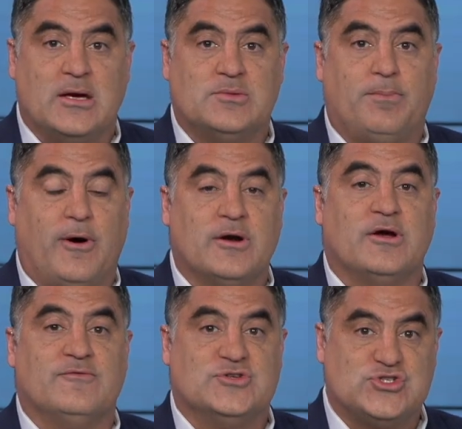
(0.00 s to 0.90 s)
part
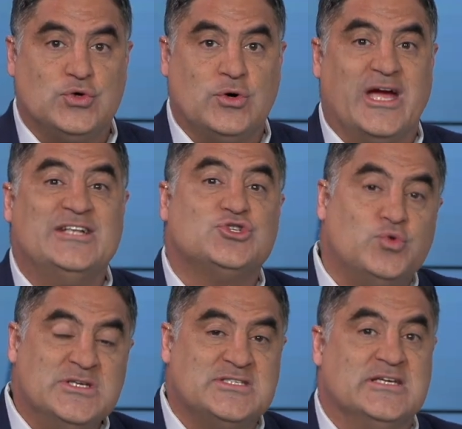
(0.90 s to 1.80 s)
of the story and
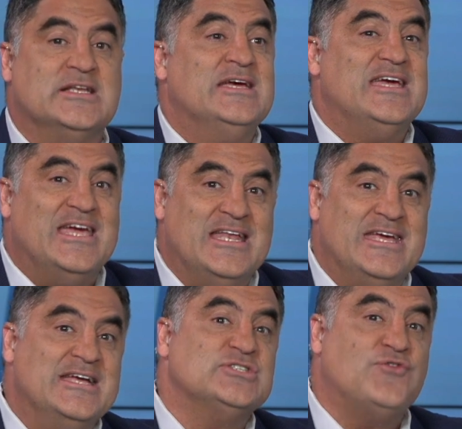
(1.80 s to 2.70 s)
twist it in
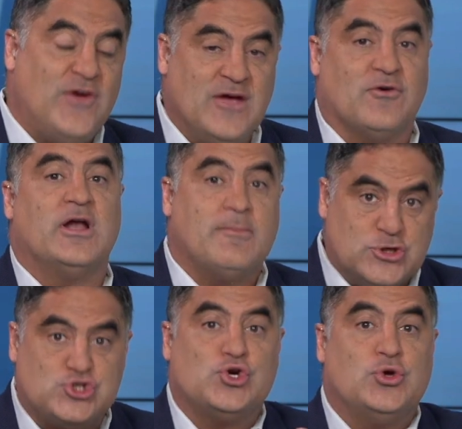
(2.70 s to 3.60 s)
his favor. And I'm gonna
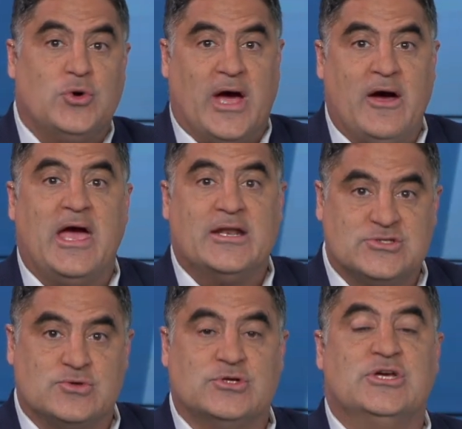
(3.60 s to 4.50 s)
show you how. Anna's
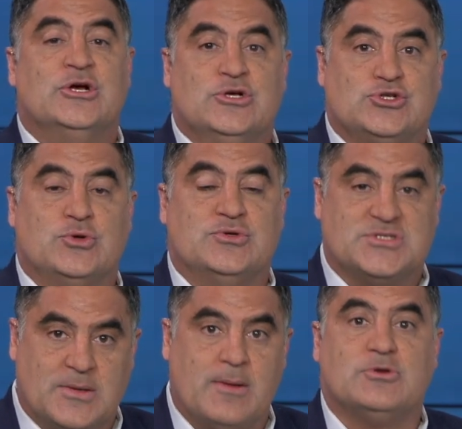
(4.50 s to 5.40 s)
already shown you
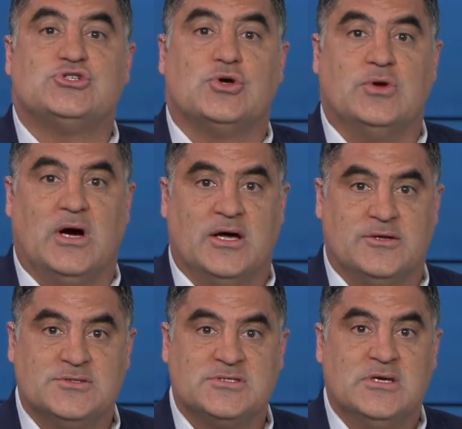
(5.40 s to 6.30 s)
some, I'm gonna show you
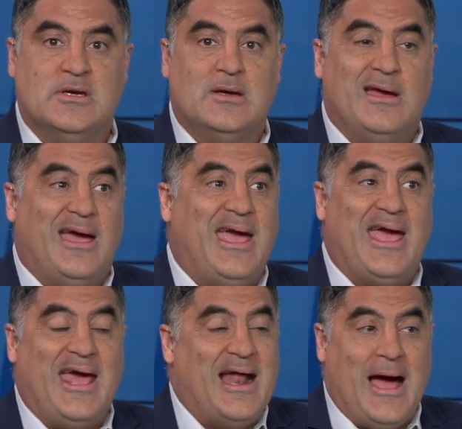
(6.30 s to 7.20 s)
others. And I